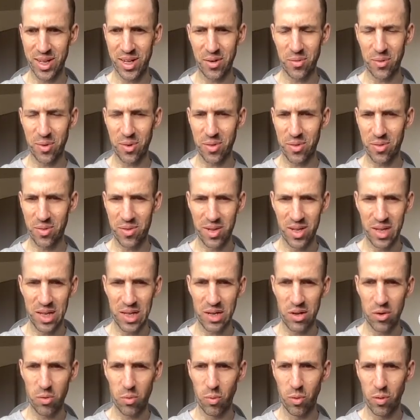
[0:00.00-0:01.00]
it with you
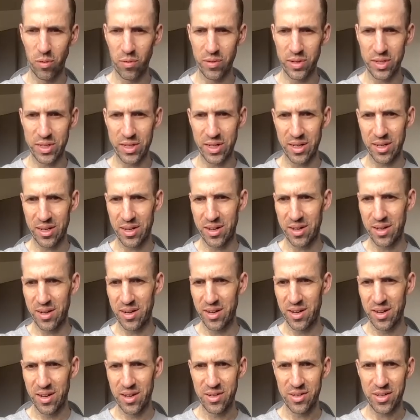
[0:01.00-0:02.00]
know Wolverton,
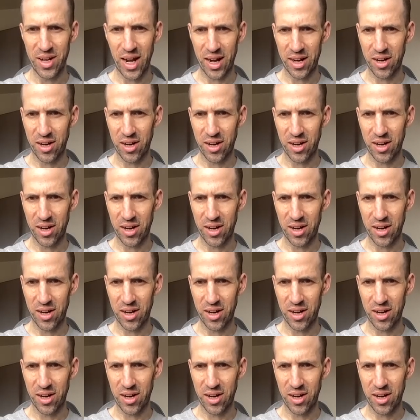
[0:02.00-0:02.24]
Jack